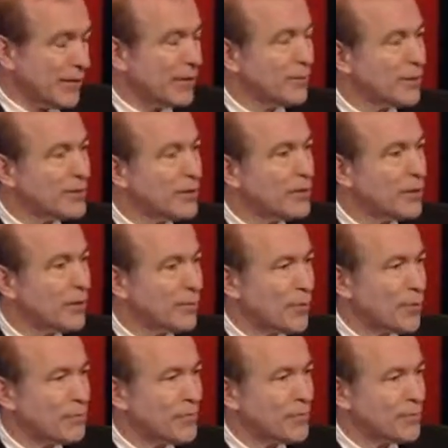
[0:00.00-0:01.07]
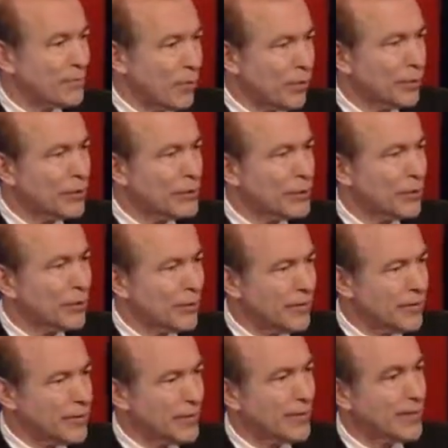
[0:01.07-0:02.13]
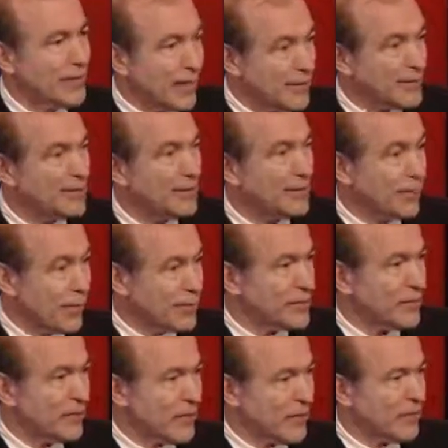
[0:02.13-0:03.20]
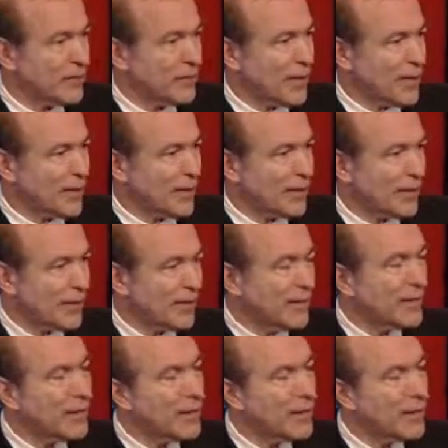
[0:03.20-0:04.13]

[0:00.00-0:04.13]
We see where the president's polls are this against the president on Obamacare.